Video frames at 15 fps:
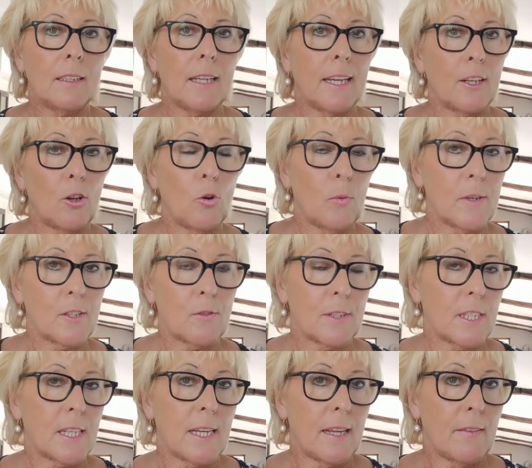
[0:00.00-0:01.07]
He'd always
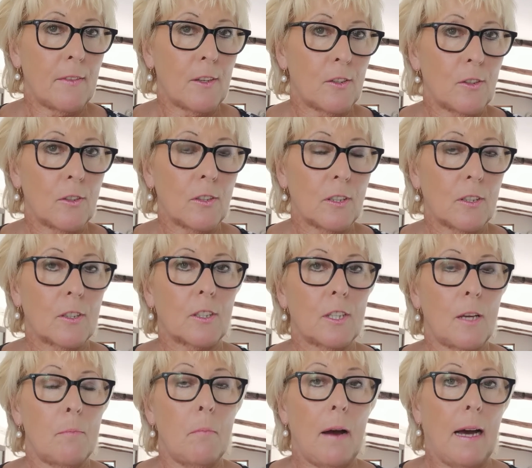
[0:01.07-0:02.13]
retain those because
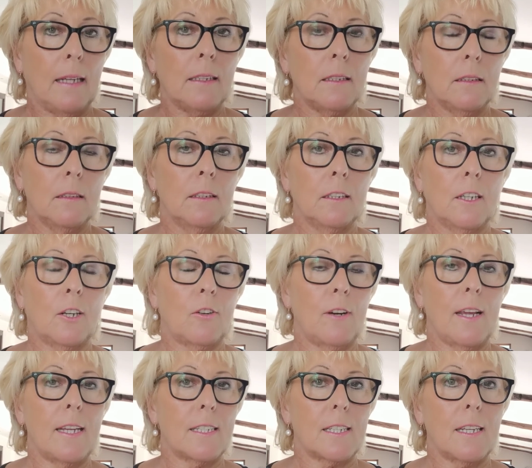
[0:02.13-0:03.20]
they're mad,
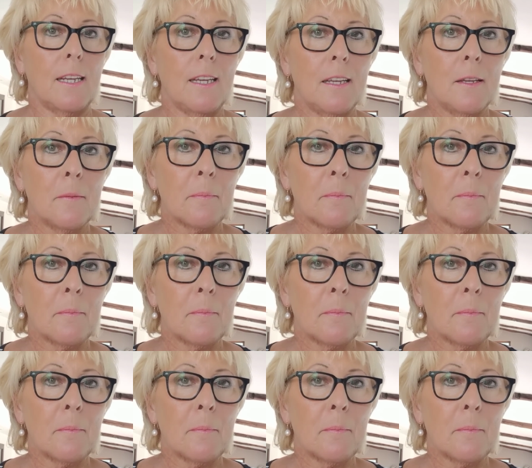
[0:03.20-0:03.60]
crazy.